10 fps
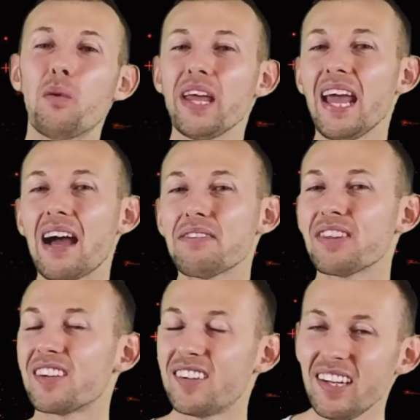we have the
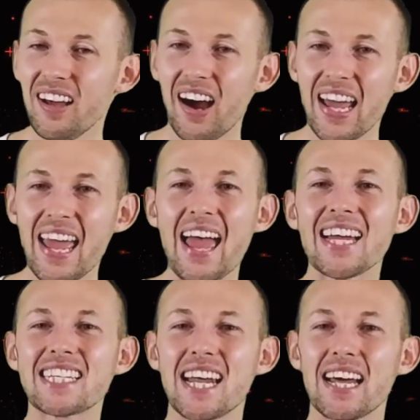
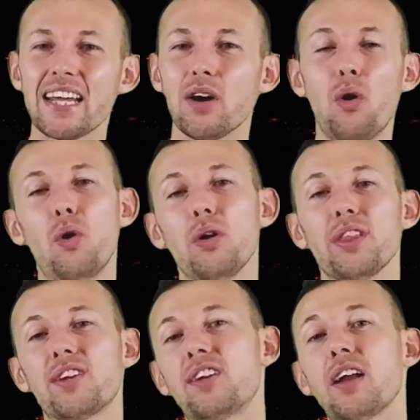CISA or the
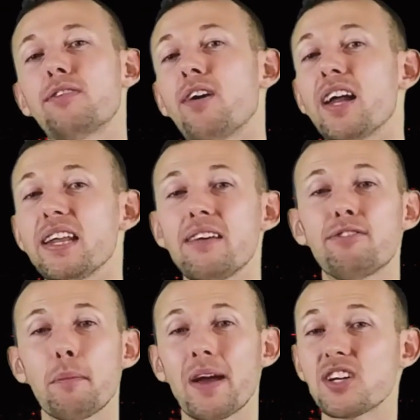Certified
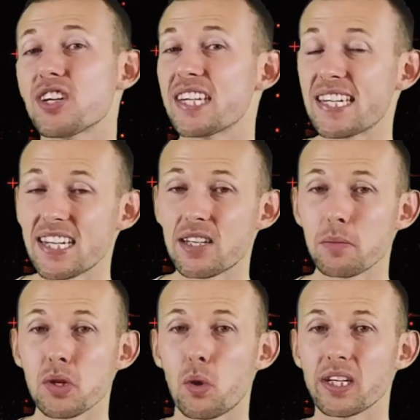Information
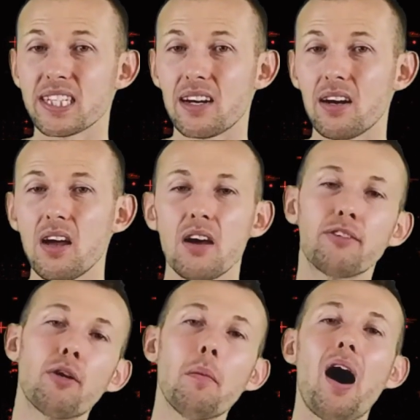Systems Auditor
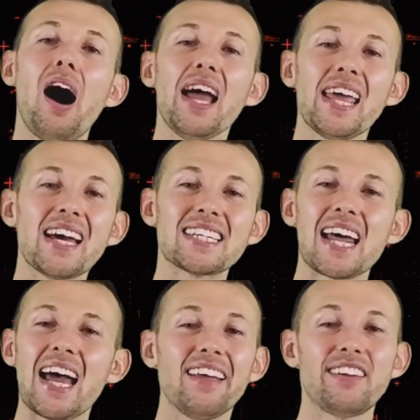from
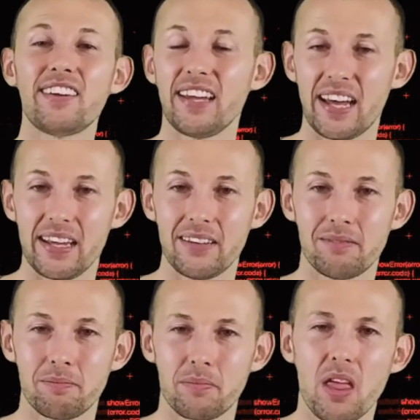ISACA.
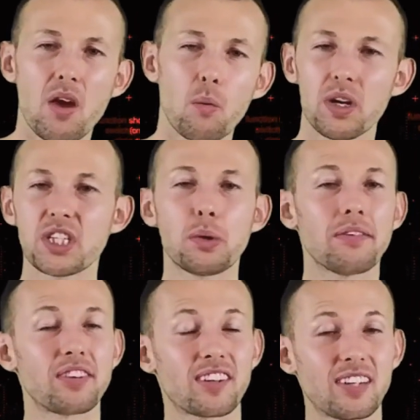Once you have
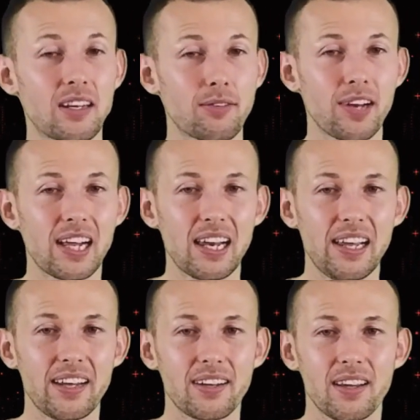successfully
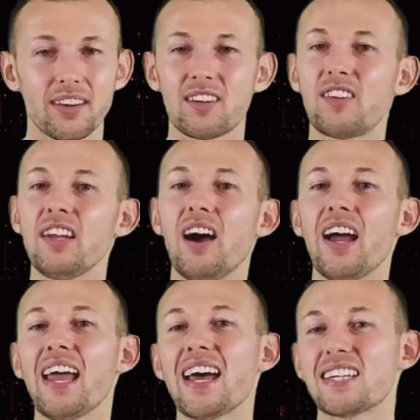cleared the
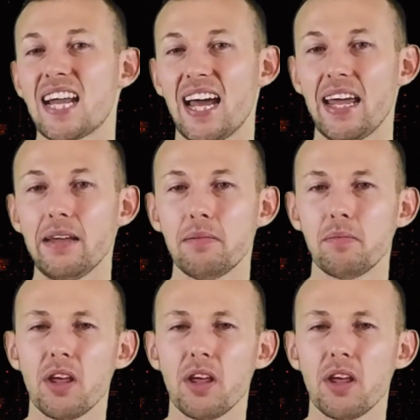CISA,